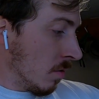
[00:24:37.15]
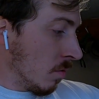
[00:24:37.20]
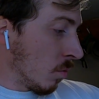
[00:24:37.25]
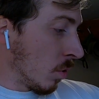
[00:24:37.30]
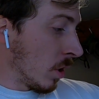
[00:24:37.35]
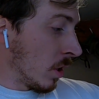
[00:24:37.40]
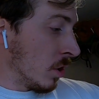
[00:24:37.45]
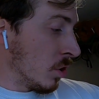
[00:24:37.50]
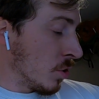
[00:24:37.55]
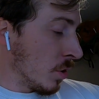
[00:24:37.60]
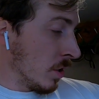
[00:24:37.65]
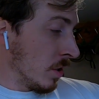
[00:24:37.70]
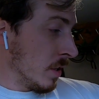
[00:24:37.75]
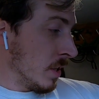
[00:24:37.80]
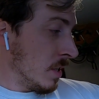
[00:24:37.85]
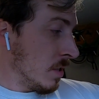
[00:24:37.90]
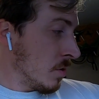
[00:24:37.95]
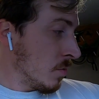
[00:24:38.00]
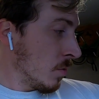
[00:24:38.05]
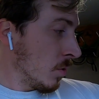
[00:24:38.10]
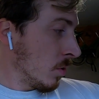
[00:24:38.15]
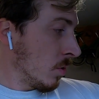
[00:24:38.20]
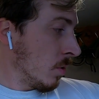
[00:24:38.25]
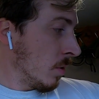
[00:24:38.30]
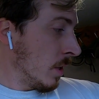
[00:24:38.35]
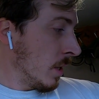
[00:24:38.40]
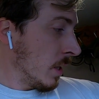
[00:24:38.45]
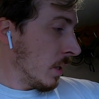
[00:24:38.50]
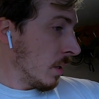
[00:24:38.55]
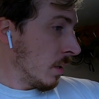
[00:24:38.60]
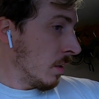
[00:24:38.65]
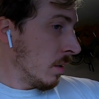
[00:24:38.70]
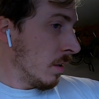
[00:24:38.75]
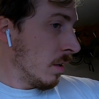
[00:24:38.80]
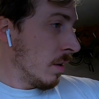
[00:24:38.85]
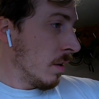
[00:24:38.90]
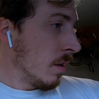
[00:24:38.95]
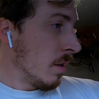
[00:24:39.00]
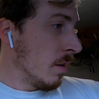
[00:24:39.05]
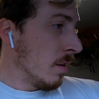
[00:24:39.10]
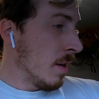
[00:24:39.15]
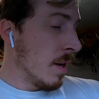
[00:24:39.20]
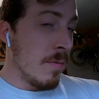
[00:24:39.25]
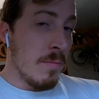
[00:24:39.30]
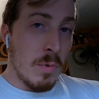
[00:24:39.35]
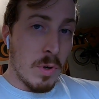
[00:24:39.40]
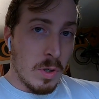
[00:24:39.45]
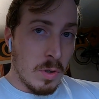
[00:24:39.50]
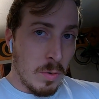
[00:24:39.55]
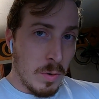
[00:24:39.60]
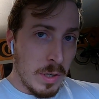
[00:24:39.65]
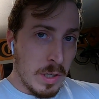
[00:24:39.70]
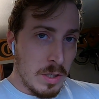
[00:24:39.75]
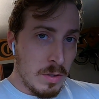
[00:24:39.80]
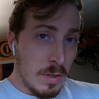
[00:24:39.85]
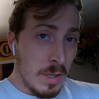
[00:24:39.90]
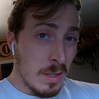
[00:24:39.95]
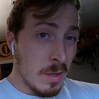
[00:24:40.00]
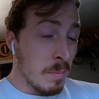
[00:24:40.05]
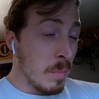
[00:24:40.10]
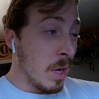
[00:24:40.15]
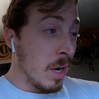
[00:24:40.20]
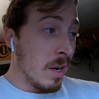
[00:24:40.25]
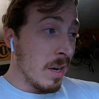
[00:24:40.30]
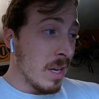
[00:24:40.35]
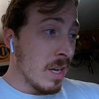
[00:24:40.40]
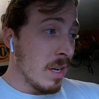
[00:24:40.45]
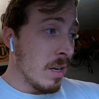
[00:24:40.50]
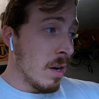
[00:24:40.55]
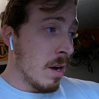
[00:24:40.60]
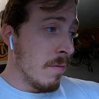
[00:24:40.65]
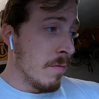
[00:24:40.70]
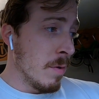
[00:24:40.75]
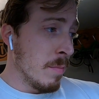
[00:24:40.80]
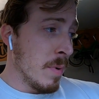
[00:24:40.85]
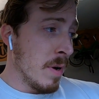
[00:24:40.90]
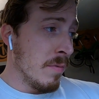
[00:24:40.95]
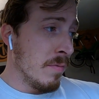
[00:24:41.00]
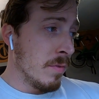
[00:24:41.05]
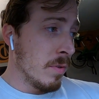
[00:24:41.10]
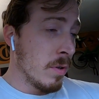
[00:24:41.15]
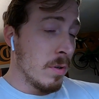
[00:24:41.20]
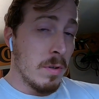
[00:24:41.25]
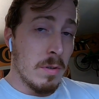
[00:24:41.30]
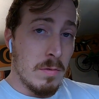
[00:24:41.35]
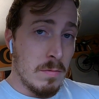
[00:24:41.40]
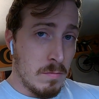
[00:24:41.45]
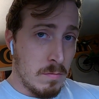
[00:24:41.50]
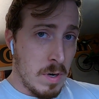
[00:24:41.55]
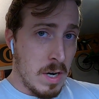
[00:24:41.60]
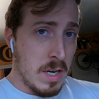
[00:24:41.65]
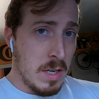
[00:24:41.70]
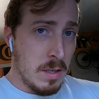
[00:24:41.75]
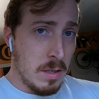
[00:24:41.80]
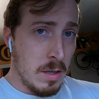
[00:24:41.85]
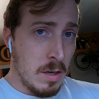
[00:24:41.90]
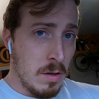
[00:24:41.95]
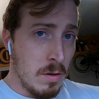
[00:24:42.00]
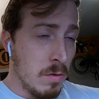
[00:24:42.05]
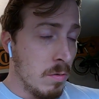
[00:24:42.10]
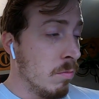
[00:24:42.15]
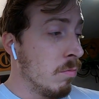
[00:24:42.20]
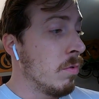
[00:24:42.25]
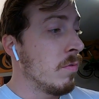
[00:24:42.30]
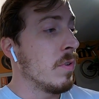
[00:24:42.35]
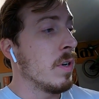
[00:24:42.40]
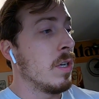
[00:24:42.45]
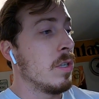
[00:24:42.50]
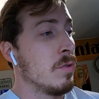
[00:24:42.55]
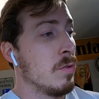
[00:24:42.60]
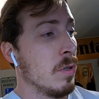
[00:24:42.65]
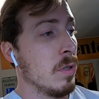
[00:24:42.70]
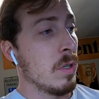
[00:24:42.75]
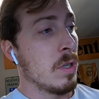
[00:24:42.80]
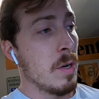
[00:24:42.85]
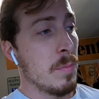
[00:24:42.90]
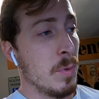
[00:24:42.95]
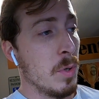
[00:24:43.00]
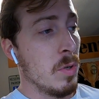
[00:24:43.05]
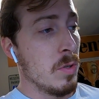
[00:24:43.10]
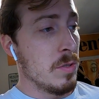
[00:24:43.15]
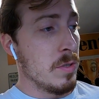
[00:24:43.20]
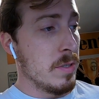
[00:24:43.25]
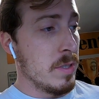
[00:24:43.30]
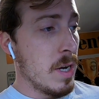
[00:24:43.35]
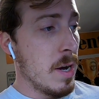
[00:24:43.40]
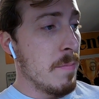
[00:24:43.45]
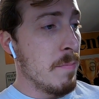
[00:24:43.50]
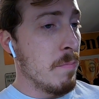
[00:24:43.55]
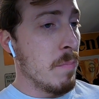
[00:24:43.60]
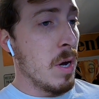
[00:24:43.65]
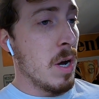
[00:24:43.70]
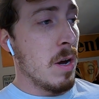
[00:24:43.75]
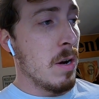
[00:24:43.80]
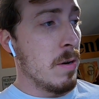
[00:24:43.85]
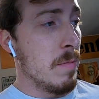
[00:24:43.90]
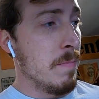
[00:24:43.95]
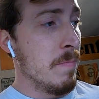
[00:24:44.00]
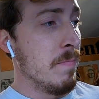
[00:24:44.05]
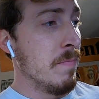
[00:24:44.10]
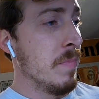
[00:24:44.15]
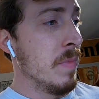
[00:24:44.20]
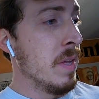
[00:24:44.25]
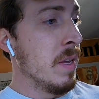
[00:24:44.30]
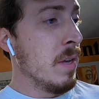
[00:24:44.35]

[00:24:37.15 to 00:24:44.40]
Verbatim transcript: we're gonna drill this real quick. Then we're going to get the body of the muffler ready to go. We've got to drill a couple holes in the top and bottom.